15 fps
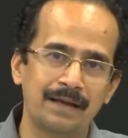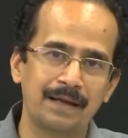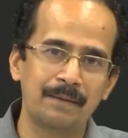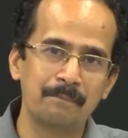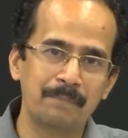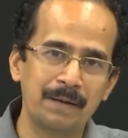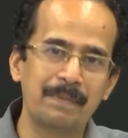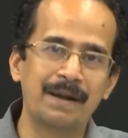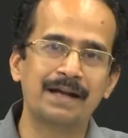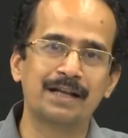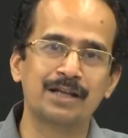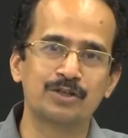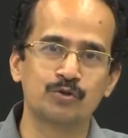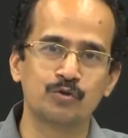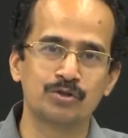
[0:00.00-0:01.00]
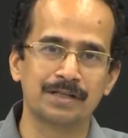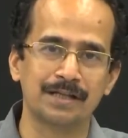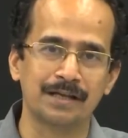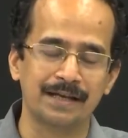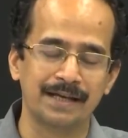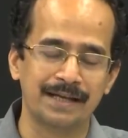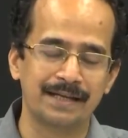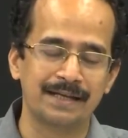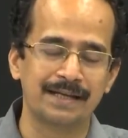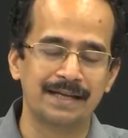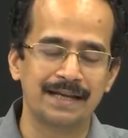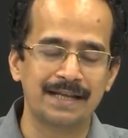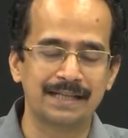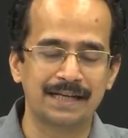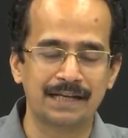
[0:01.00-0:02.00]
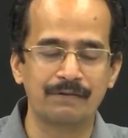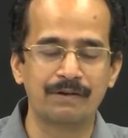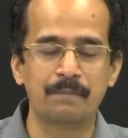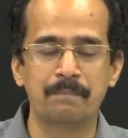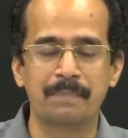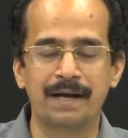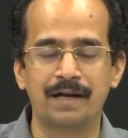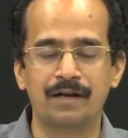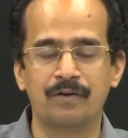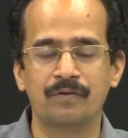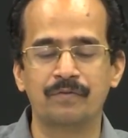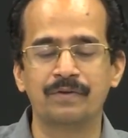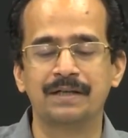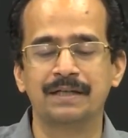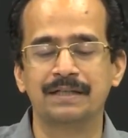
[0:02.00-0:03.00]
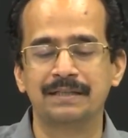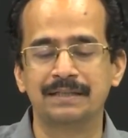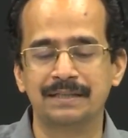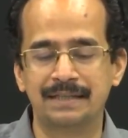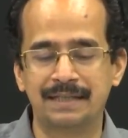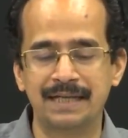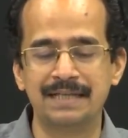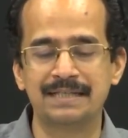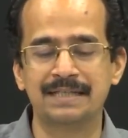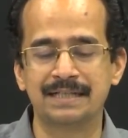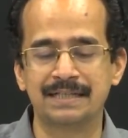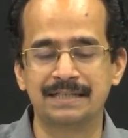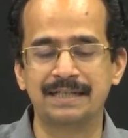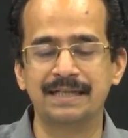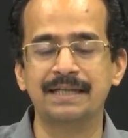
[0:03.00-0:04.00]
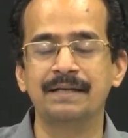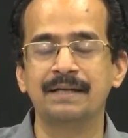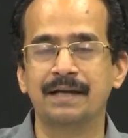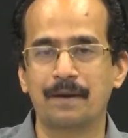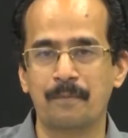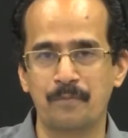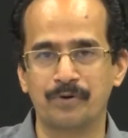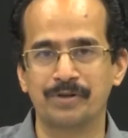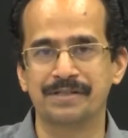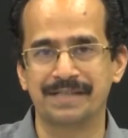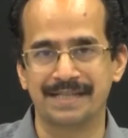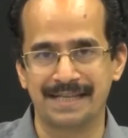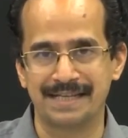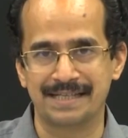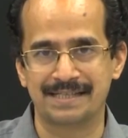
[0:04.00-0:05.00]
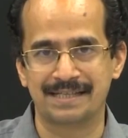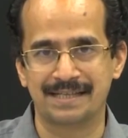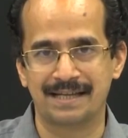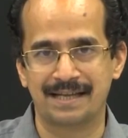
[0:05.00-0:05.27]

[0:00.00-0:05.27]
pertinent example about learning from the past experience comes from Boeing.